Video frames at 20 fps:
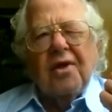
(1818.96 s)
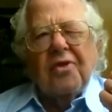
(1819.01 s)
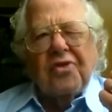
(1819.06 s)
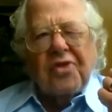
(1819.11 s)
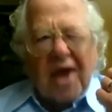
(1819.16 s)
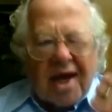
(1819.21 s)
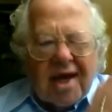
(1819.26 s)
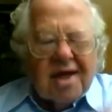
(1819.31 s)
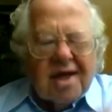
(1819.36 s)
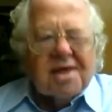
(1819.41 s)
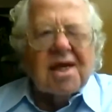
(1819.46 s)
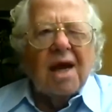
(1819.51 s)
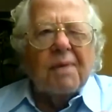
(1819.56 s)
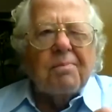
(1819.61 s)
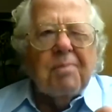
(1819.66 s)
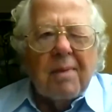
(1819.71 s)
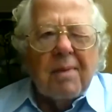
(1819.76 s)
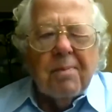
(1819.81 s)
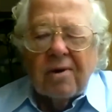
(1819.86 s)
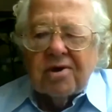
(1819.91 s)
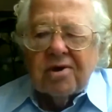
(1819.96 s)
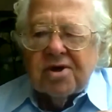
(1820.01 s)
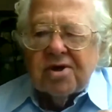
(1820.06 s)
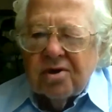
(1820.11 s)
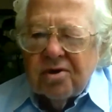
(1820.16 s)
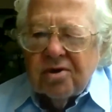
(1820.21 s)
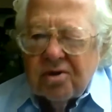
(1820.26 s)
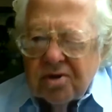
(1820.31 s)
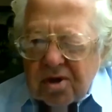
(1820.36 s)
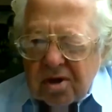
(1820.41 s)
things that people
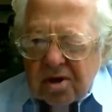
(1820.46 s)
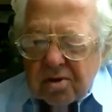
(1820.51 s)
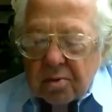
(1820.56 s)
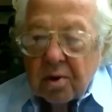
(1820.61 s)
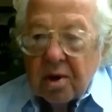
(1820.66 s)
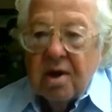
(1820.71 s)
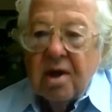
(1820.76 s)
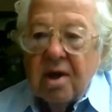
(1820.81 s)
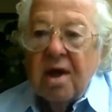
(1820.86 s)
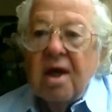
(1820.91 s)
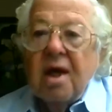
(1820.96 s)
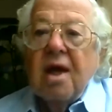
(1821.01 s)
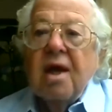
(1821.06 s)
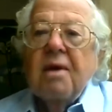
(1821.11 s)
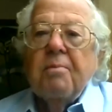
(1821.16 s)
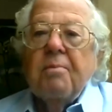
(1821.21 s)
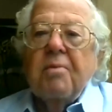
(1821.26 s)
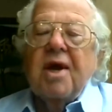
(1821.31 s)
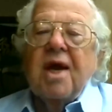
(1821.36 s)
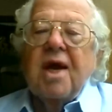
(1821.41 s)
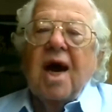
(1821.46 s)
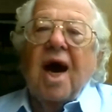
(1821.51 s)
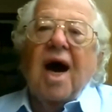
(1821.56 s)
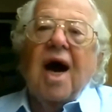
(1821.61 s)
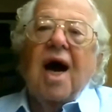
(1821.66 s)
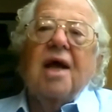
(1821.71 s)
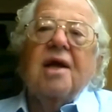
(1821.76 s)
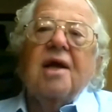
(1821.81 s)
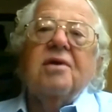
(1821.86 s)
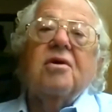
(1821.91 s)
should do
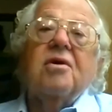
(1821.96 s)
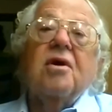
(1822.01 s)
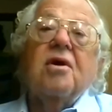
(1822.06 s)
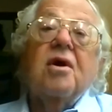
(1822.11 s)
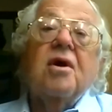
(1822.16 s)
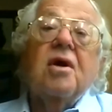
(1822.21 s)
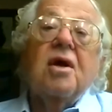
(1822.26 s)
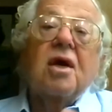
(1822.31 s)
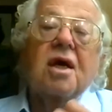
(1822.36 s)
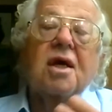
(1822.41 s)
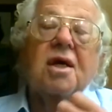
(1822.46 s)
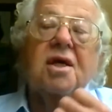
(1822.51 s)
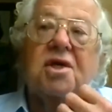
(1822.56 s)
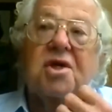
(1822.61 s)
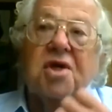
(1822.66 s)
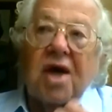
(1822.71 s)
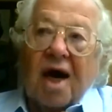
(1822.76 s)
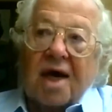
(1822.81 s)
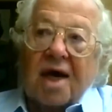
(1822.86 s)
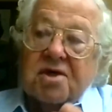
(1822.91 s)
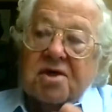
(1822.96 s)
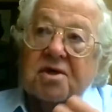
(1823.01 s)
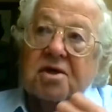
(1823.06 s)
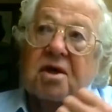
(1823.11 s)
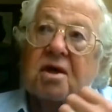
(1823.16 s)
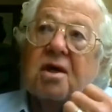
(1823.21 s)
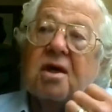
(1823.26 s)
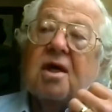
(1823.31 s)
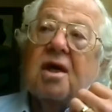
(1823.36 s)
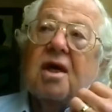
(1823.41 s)
beyond just
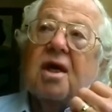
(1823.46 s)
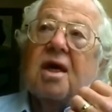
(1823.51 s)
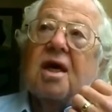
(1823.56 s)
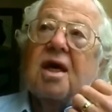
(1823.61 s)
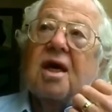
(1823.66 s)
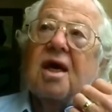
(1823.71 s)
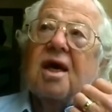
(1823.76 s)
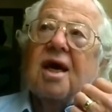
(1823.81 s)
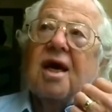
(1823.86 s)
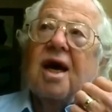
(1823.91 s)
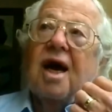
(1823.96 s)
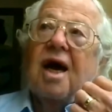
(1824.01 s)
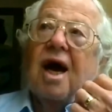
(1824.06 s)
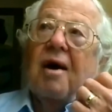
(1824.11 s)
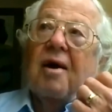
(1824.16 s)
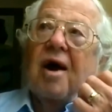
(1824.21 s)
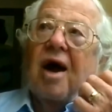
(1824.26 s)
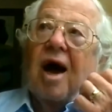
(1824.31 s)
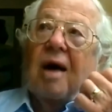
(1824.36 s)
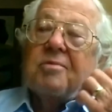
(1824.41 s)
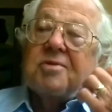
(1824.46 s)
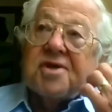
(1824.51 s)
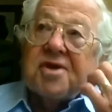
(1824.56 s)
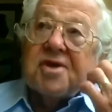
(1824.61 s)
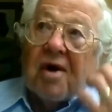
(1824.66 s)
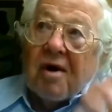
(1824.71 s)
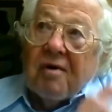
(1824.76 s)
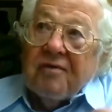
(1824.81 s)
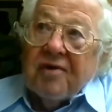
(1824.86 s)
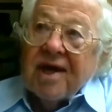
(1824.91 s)

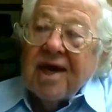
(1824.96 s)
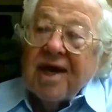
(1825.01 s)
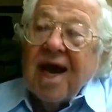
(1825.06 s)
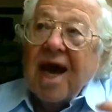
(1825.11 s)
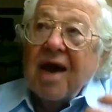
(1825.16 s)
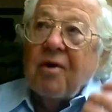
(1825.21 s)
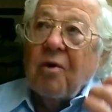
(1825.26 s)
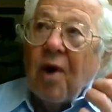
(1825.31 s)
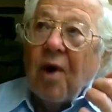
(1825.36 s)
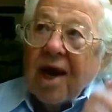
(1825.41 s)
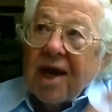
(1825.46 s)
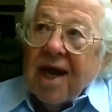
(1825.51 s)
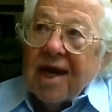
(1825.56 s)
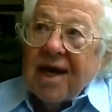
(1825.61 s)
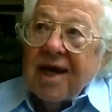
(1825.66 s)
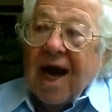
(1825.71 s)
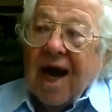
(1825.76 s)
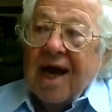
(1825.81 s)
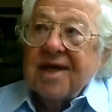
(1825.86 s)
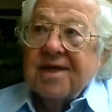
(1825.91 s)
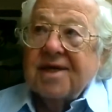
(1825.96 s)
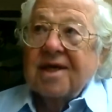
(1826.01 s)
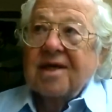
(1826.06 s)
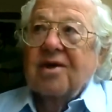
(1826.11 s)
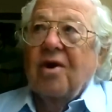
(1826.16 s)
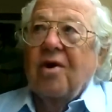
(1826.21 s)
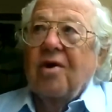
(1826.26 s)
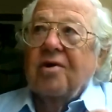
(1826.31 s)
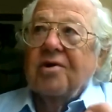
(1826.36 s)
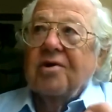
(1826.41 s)
observing and recognizing
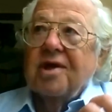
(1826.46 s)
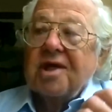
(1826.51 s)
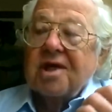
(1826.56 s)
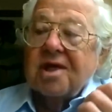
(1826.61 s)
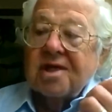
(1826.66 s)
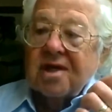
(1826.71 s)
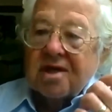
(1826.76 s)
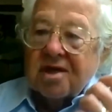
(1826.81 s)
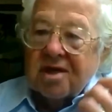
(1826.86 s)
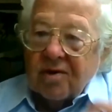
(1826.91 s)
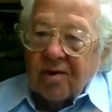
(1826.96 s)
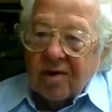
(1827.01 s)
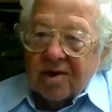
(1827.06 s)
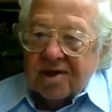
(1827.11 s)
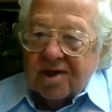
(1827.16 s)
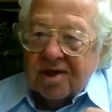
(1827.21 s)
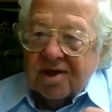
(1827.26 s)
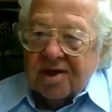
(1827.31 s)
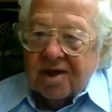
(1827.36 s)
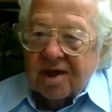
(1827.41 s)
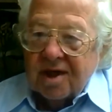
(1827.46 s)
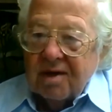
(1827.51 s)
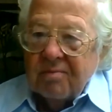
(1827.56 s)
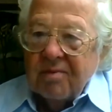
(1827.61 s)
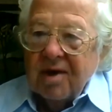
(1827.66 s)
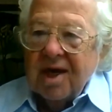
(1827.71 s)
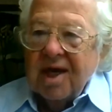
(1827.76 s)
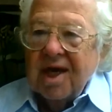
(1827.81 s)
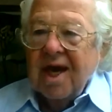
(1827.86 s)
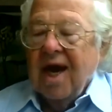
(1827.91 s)
all these distortions in the
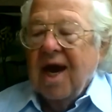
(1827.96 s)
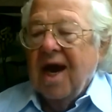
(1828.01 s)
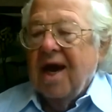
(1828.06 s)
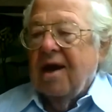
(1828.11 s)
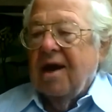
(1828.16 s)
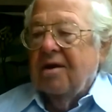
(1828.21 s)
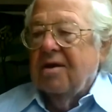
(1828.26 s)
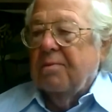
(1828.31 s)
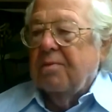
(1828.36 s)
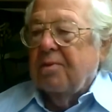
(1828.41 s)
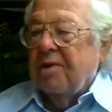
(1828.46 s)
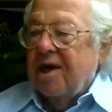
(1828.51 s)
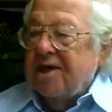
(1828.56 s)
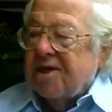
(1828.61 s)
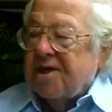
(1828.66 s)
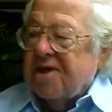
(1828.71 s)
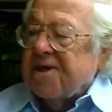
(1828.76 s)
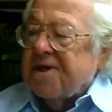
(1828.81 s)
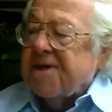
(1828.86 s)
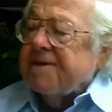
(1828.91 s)
media and other places,